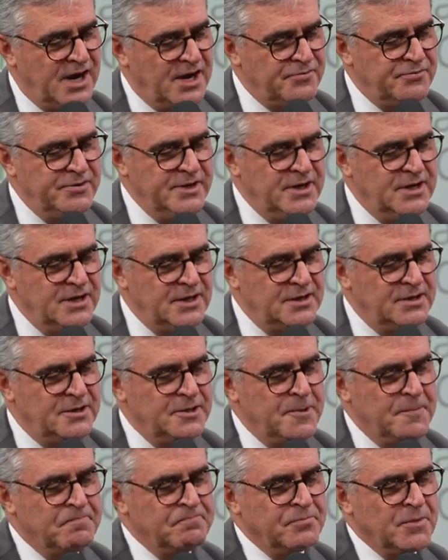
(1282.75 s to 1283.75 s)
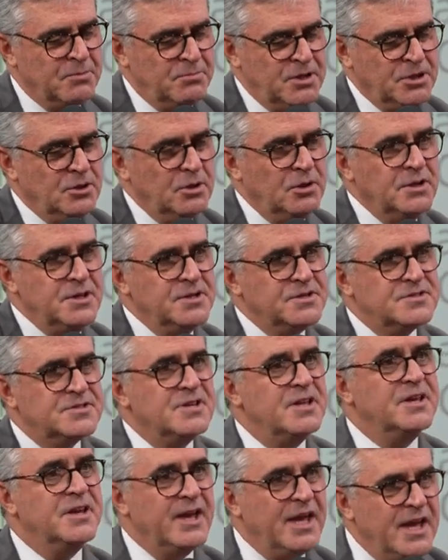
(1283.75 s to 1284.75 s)
Africa, Middle
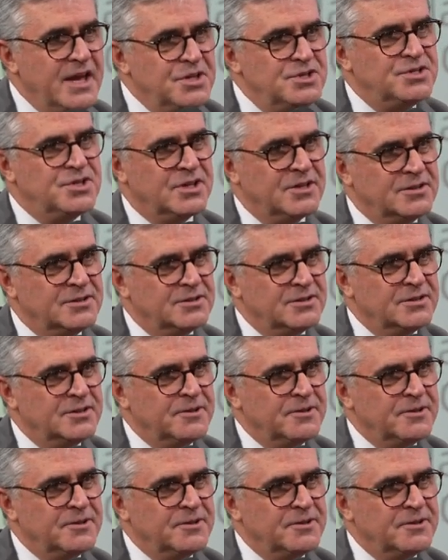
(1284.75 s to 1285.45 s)
East, and Asia.